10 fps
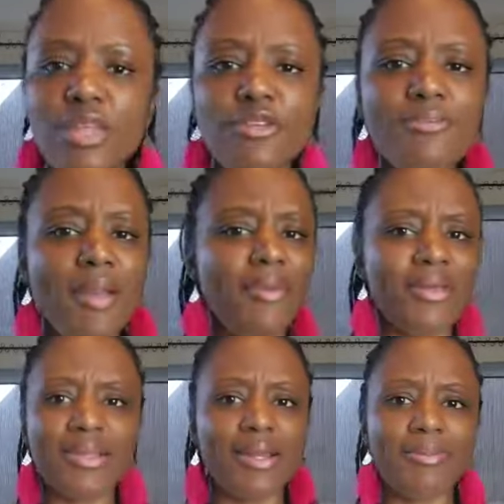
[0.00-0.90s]
you may be
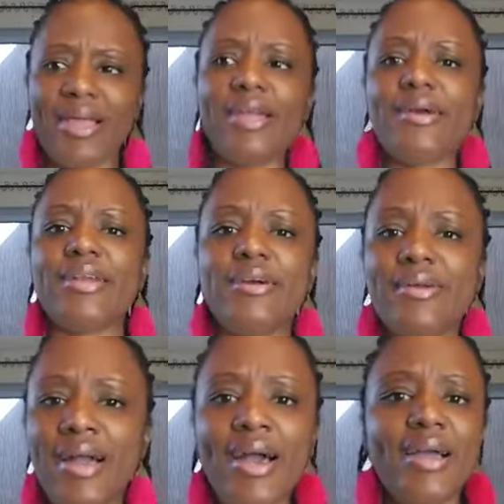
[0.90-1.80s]
in a lot of pain right now.
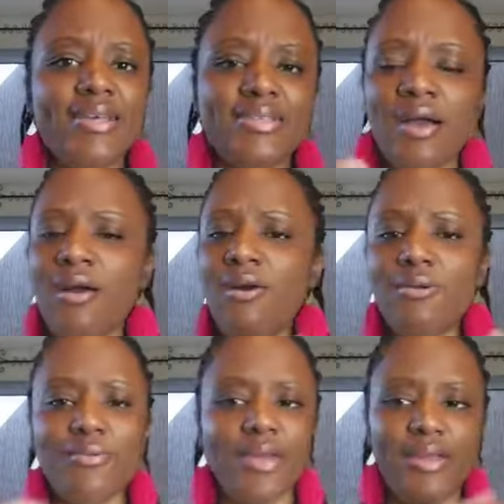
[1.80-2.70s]
God has
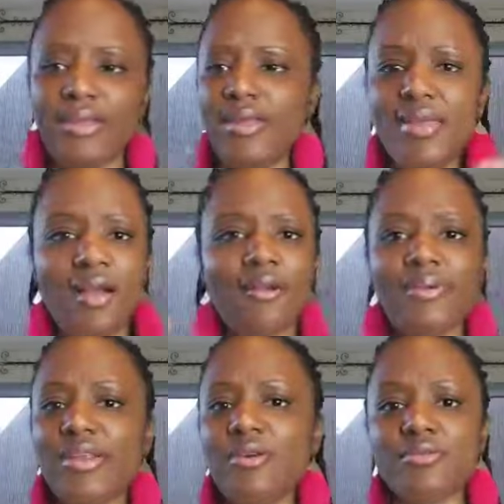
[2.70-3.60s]
already, he
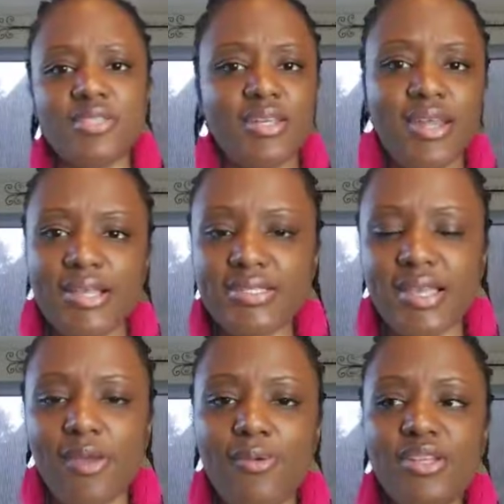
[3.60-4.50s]
already on to the next
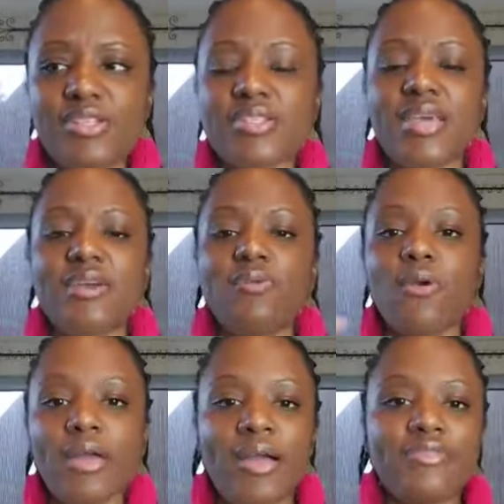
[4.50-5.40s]
thing. We just got to
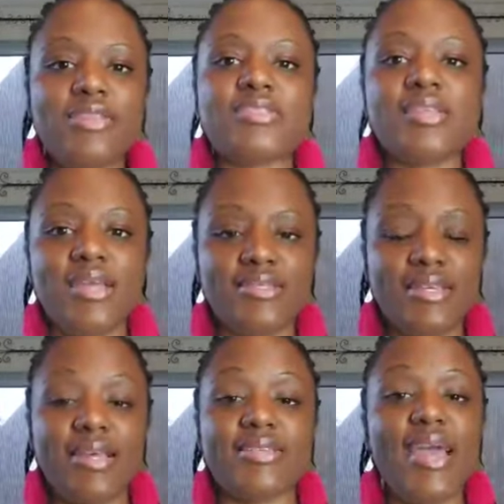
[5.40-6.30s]
work out these things
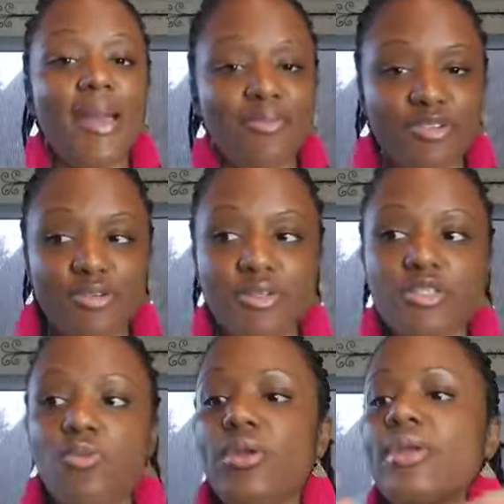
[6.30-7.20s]
that has happened to
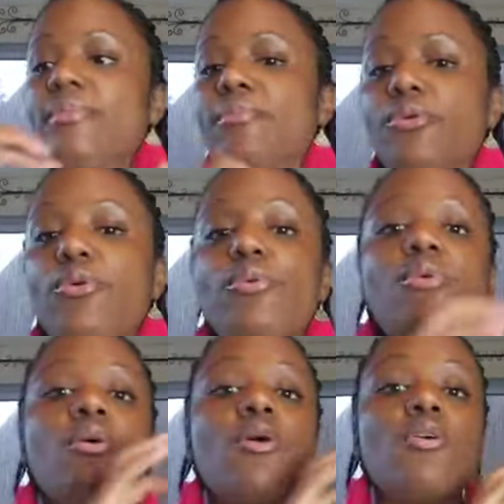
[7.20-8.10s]
us so we can
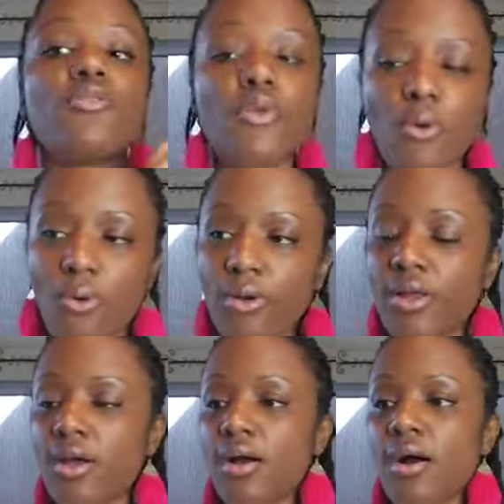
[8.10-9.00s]
move
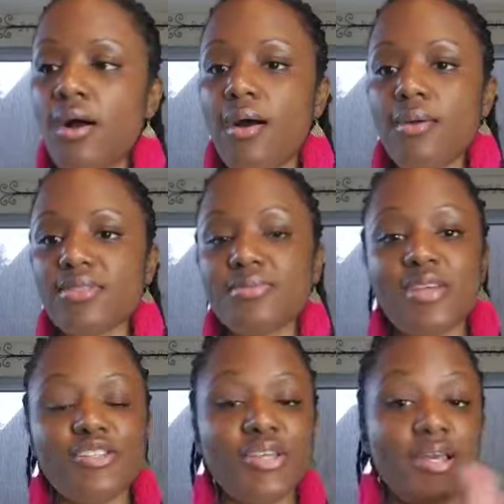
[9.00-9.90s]
forward. Um,
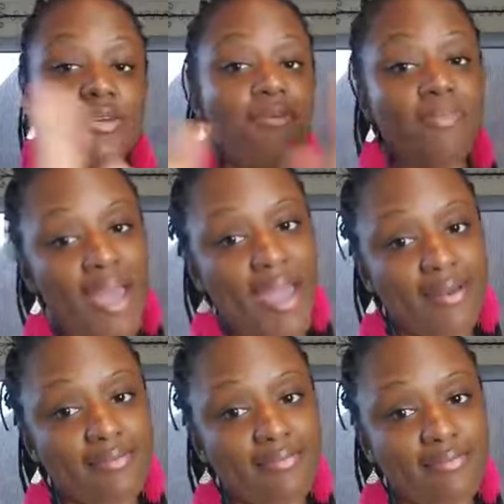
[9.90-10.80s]
sometimes you got to go
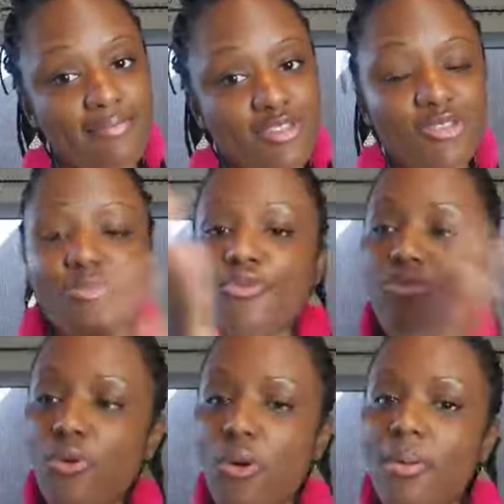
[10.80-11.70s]
back to move
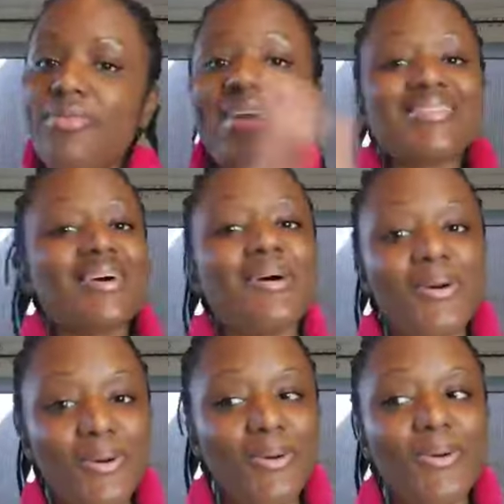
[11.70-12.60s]
forward, but that's a
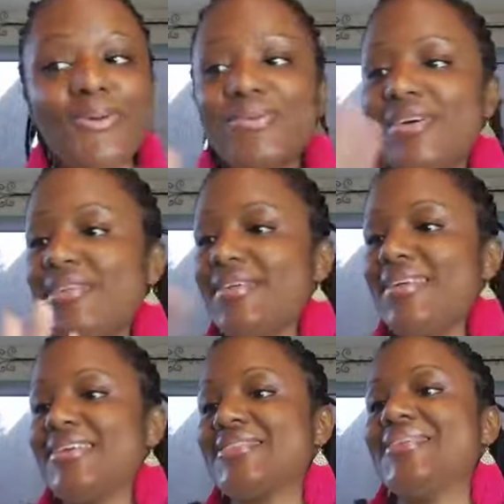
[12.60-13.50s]
whole nother
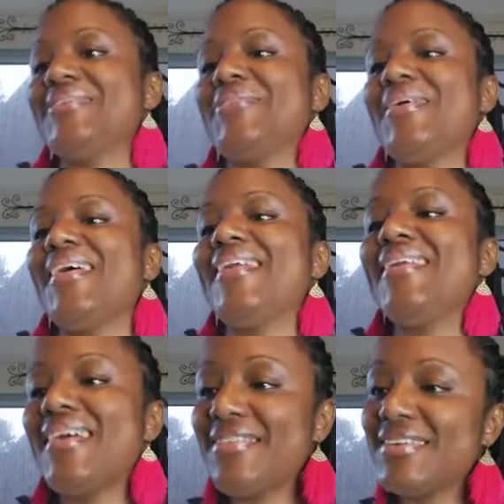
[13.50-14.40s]
lesson for
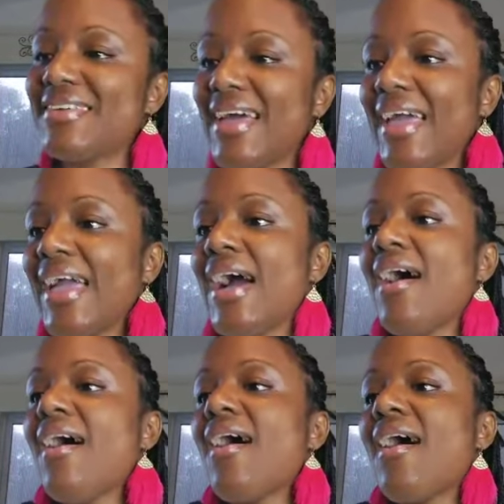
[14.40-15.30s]
another day.
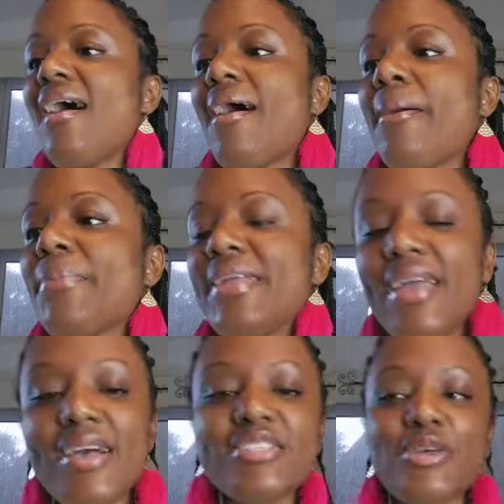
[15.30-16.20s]
Um, but
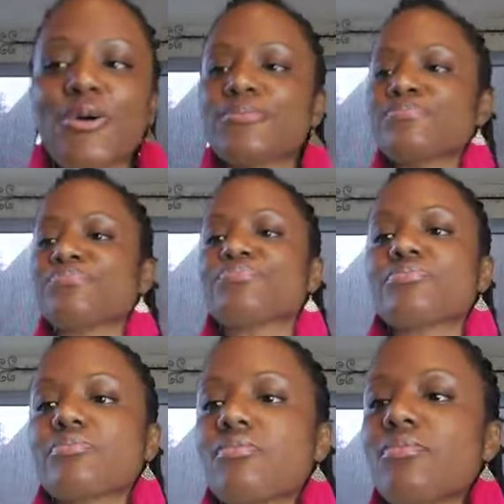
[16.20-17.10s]
yeah, so
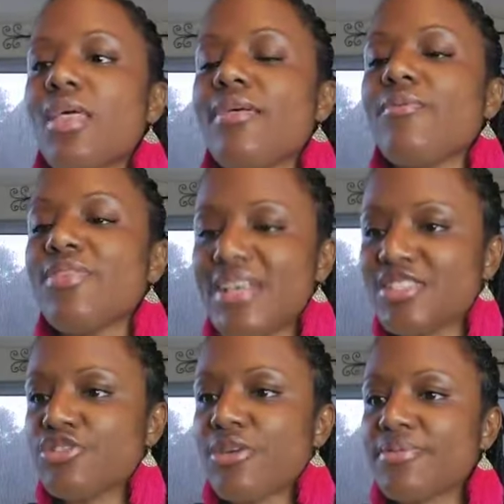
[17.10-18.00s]

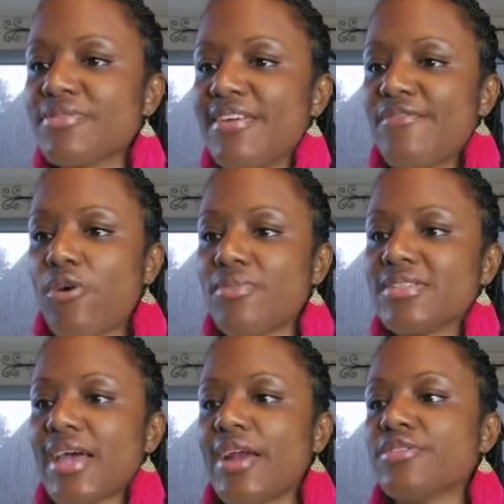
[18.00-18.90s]
that's the scripture that formed the
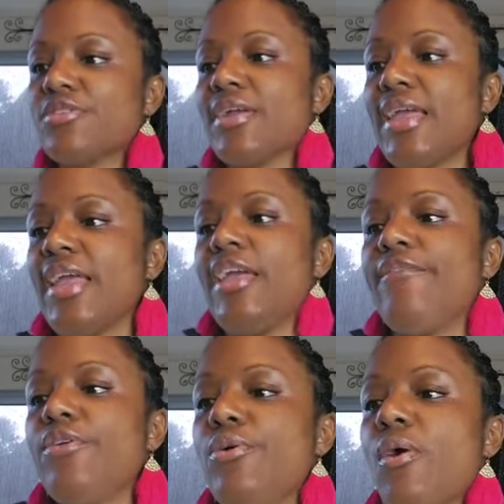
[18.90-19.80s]
title. So again,
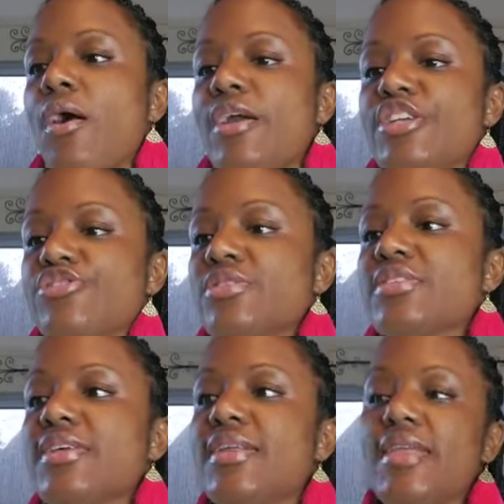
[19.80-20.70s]
if you are
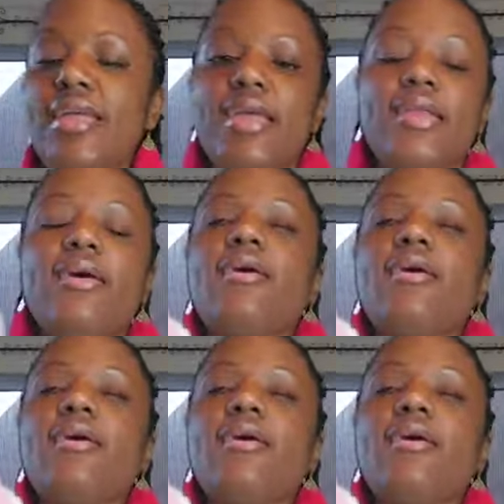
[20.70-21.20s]
interested in,